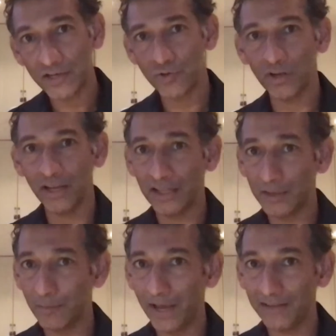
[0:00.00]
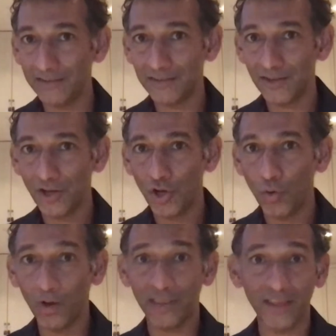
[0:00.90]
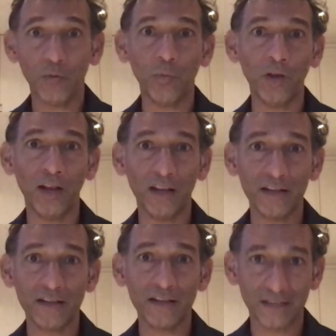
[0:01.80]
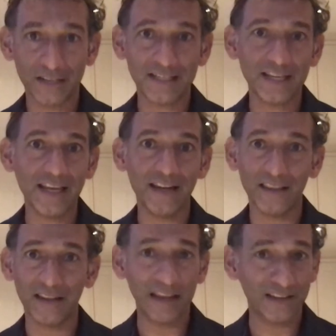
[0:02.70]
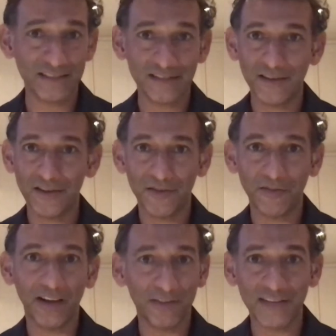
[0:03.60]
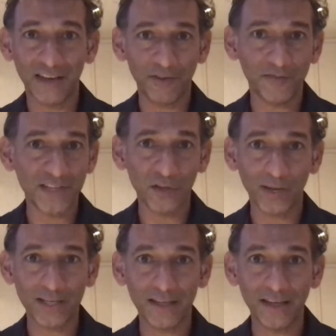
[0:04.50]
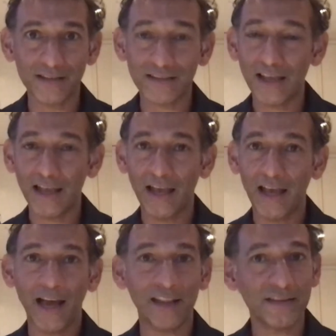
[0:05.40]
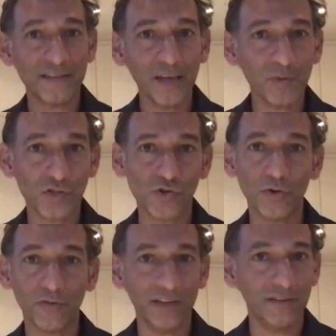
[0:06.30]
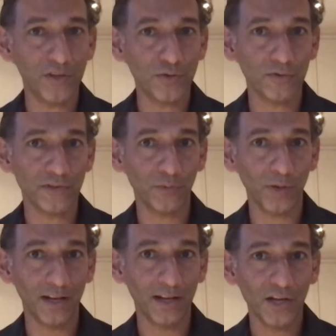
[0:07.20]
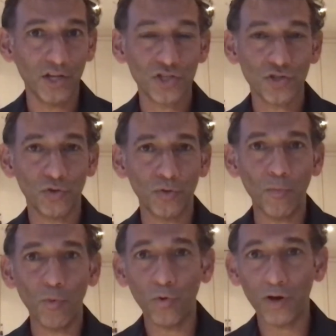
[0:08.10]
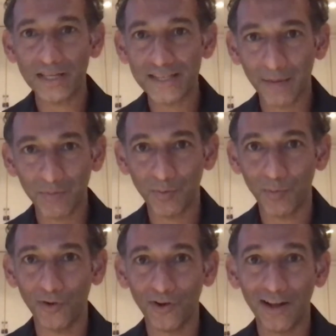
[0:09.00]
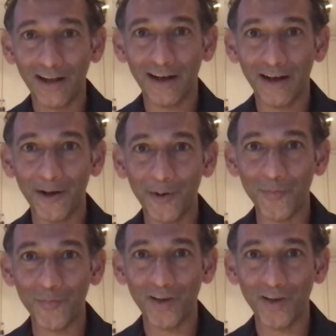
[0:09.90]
the best who I think will succeed in the next 5, 10, 15, 20 years. And the same is true of individuals as well. So the more adaptable and